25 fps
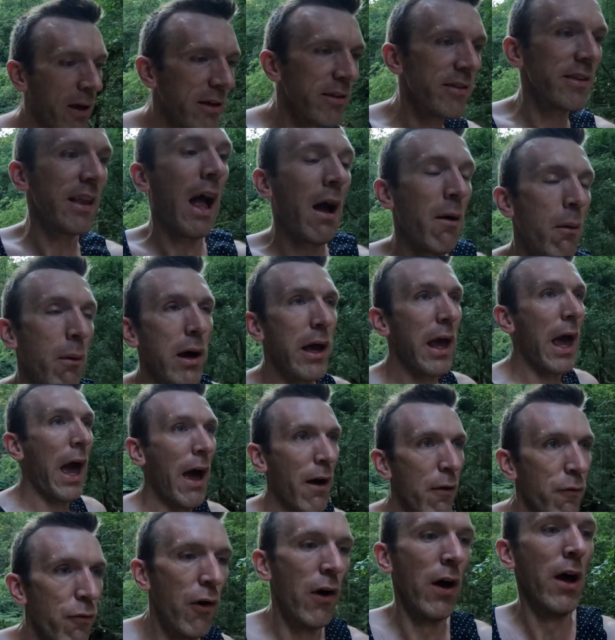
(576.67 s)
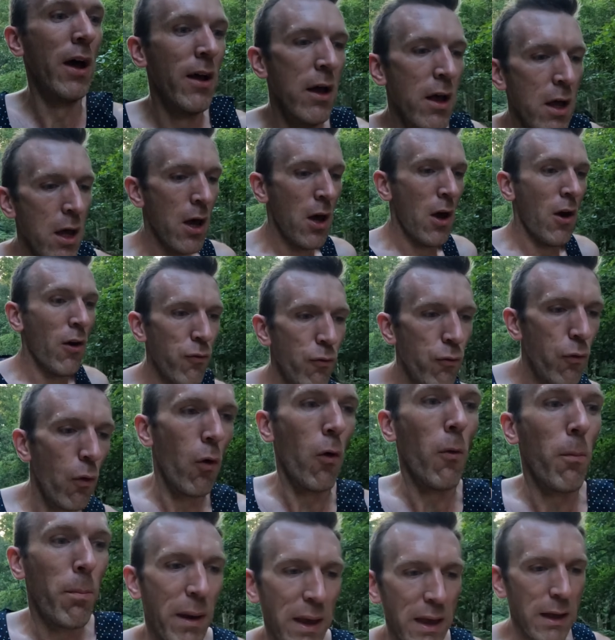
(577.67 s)
because now I have
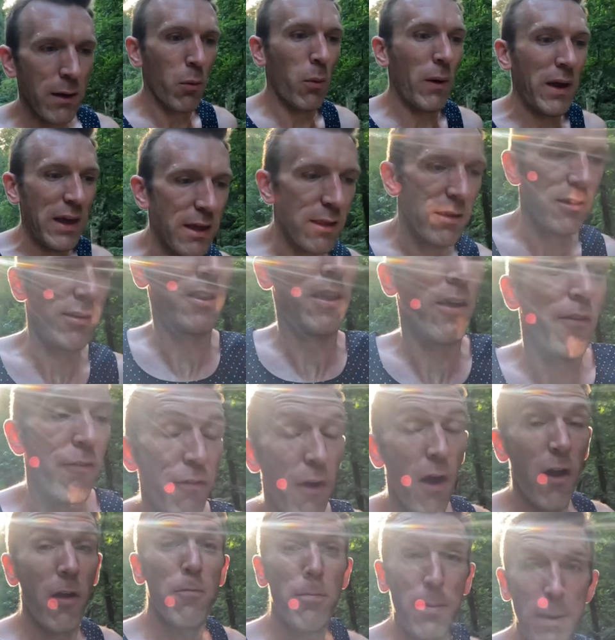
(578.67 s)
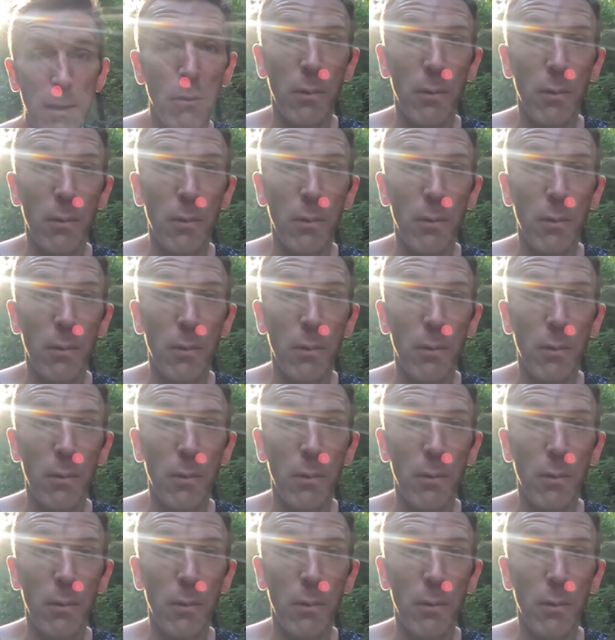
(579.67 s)
four big weeks, five